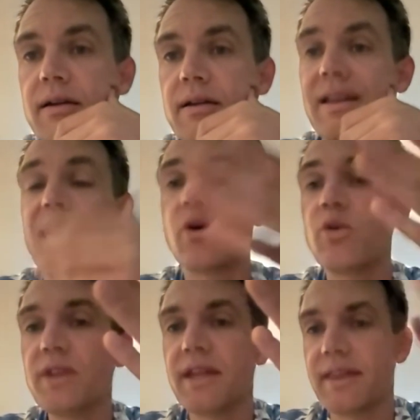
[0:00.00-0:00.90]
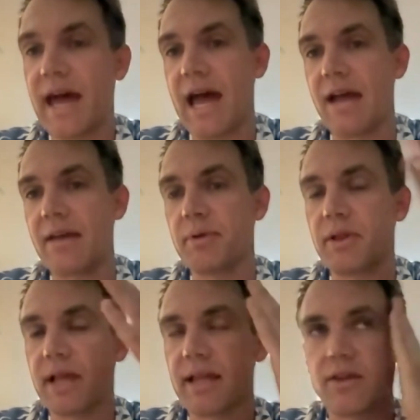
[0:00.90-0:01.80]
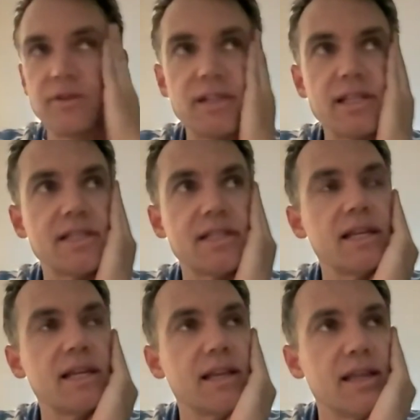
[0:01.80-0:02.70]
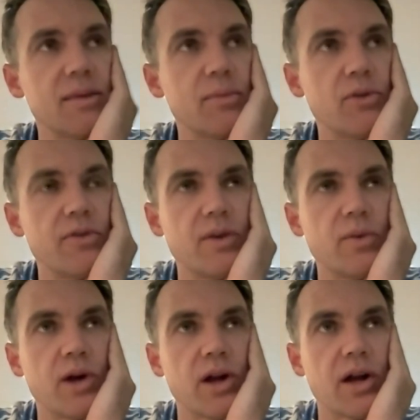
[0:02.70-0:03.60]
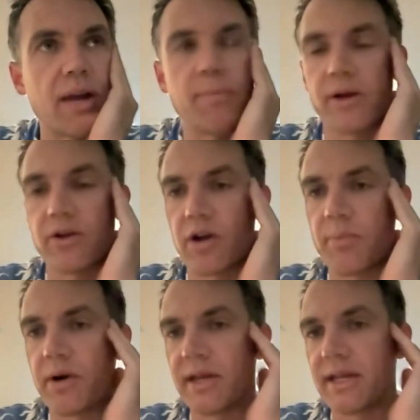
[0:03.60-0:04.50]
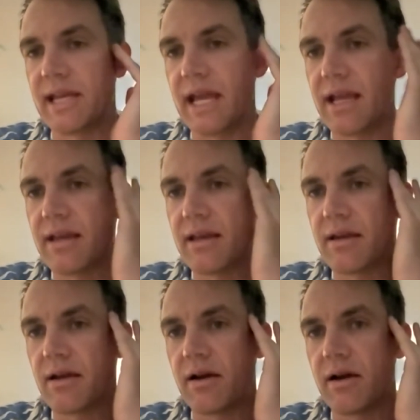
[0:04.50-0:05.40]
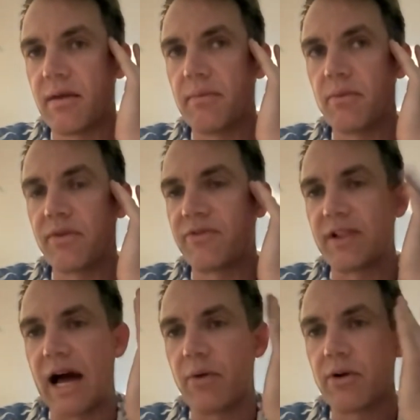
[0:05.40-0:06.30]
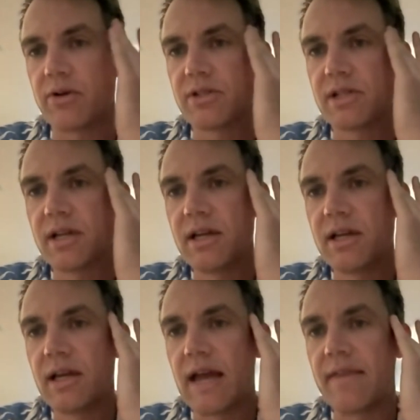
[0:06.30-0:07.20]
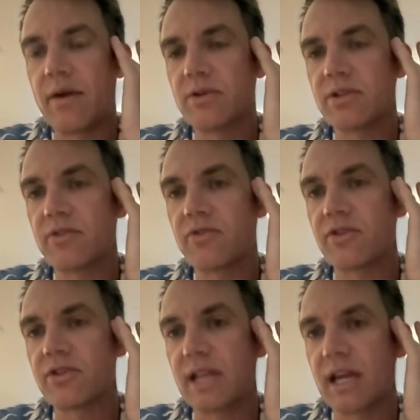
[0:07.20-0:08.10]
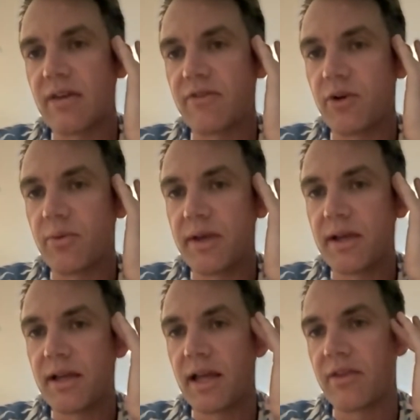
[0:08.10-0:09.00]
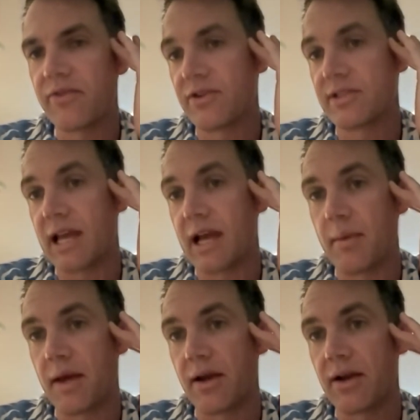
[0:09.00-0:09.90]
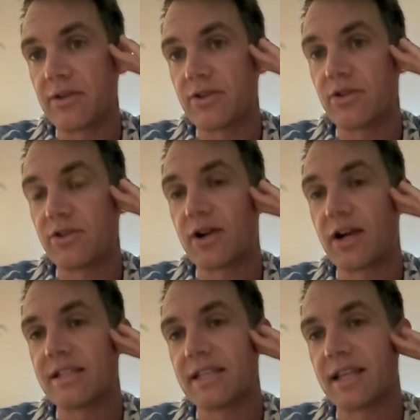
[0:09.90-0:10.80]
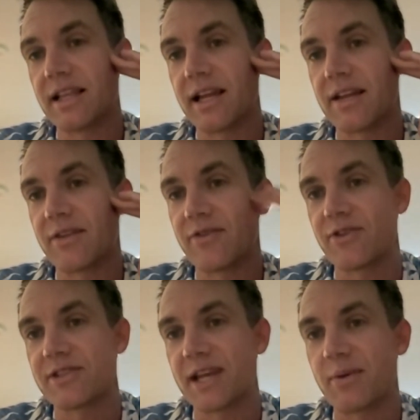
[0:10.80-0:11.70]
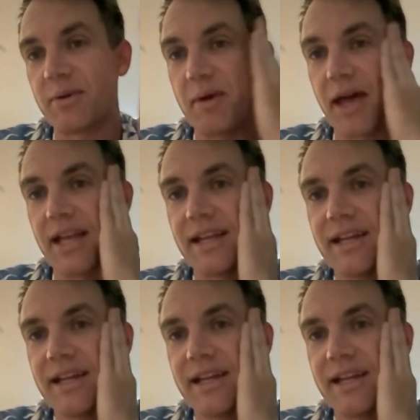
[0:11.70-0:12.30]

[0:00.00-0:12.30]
not only that, but like there's this scene in the movie where I pick her up on a date with flowers, and that was the first day of filming and the first day I met her. So it's crazy that like the first day we met